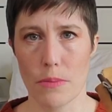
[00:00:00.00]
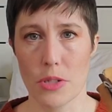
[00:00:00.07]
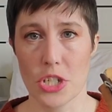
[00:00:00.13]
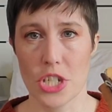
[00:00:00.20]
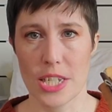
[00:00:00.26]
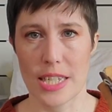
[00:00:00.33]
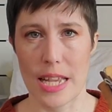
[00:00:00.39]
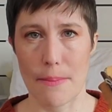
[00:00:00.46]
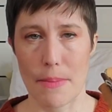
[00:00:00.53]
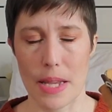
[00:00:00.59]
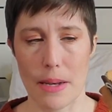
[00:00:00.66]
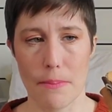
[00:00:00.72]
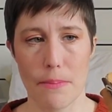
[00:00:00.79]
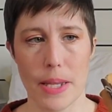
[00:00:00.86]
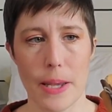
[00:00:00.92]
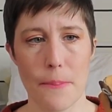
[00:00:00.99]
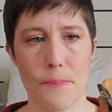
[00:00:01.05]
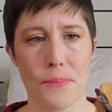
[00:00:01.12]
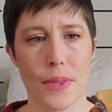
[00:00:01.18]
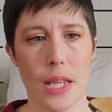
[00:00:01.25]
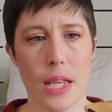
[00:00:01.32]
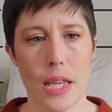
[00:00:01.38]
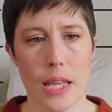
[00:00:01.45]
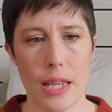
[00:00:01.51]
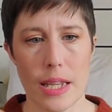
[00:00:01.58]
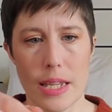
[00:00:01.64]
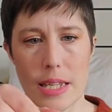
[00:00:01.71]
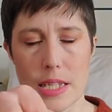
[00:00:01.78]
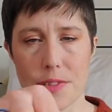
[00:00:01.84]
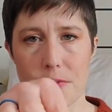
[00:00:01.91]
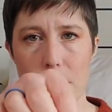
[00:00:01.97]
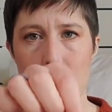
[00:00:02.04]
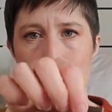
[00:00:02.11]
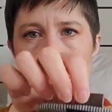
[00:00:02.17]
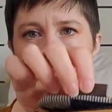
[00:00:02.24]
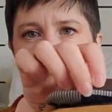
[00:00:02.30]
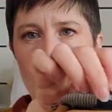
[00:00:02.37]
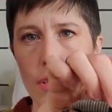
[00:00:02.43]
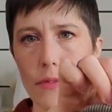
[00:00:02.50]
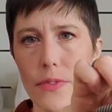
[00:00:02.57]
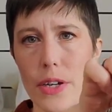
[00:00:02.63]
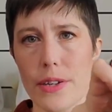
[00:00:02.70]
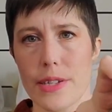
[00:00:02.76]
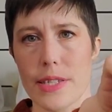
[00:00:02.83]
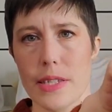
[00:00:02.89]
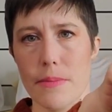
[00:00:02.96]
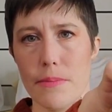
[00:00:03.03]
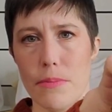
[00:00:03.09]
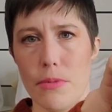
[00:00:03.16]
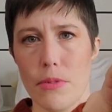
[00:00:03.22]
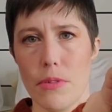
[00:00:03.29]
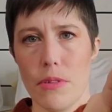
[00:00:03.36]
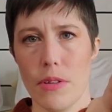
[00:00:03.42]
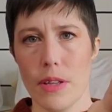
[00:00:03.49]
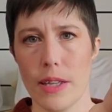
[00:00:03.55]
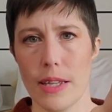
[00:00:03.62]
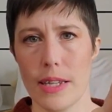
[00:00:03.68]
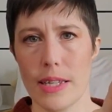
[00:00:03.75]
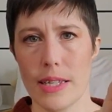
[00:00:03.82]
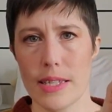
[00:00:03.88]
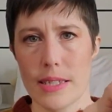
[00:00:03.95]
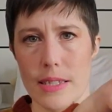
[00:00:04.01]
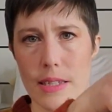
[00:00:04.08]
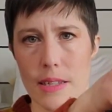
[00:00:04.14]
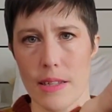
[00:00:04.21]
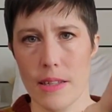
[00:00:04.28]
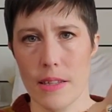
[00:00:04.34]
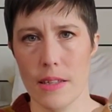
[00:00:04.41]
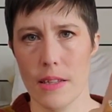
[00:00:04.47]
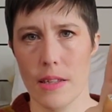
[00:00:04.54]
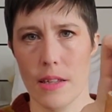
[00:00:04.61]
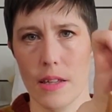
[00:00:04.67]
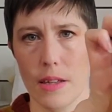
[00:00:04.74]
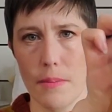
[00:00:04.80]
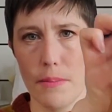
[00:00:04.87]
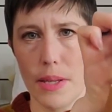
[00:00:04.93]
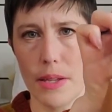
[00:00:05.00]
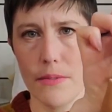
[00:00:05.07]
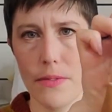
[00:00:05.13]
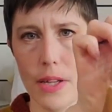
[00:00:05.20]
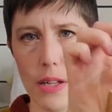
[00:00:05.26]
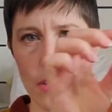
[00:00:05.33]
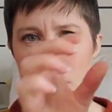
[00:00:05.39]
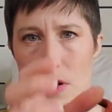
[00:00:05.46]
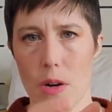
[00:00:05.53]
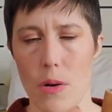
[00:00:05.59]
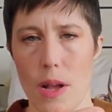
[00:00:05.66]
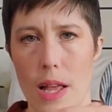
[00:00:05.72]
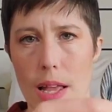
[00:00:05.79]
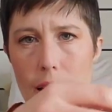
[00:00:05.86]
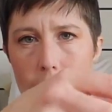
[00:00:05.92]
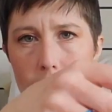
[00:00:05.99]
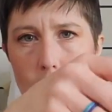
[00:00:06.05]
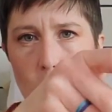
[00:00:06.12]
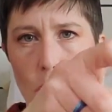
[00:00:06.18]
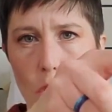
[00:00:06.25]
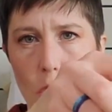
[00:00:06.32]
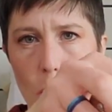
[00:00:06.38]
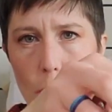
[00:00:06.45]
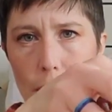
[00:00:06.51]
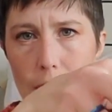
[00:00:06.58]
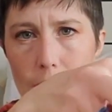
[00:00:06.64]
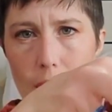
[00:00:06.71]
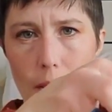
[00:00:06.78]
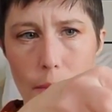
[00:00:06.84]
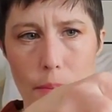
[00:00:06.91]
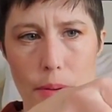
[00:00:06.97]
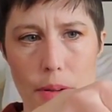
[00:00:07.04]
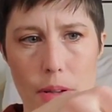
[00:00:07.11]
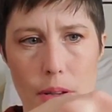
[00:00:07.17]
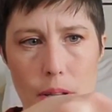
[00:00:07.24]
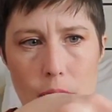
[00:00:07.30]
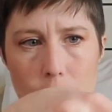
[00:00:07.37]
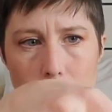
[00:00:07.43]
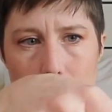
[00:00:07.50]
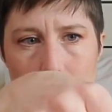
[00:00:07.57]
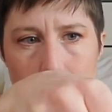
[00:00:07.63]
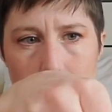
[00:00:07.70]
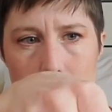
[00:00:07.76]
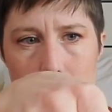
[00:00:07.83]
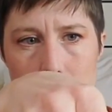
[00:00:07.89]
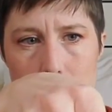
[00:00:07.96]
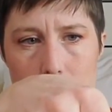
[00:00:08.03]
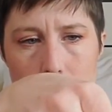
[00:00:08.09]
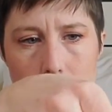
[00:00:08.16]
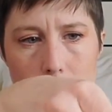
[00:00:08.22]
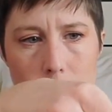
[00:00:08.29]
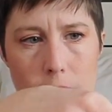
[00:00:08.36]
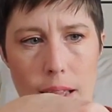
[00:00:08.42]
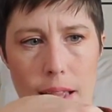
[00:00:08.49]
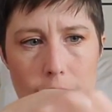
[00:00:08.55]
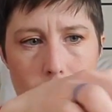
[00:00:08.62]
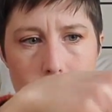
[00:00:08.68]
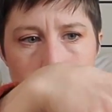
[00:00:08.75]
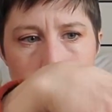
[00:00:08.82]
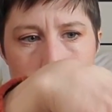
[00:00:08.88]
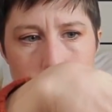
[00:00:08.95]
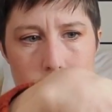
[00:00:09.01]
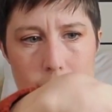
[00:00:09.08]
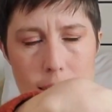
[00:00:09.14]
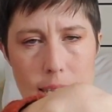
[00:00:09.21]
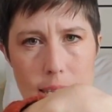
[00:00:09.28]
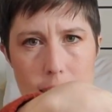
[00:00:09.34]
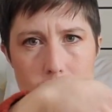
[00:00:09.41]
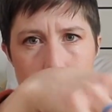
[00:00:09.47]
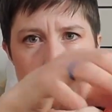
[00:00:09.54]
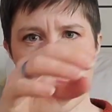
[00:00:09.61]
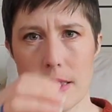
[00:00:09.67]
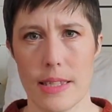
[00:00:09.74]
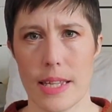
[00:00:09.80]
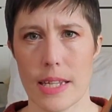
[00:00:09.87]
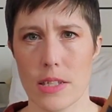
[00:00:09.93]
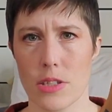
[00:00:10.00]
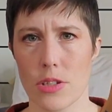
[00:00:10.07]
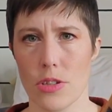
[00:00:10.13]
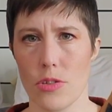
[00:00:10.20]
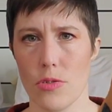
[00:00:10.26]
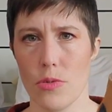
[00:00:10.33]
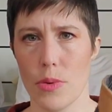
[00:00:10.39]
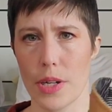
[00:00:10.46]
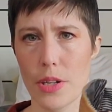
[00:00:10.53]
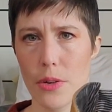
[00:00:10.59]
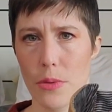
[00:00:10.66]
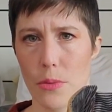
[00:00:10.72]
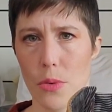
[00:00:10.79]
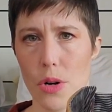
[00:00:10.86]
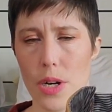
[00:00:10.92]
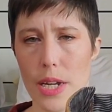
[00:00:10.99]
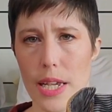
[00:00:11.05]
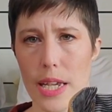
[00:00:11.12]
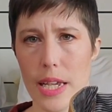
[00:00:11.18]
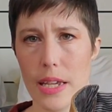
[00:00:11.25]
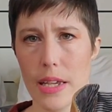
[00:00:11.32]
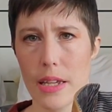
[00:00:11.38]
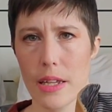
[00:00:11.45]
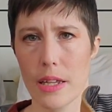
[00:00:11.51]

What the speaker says: Jezabel B. It is very cute and very simple. It is a big Velcro, and then you open it up like this, and then it stays next to you when you're working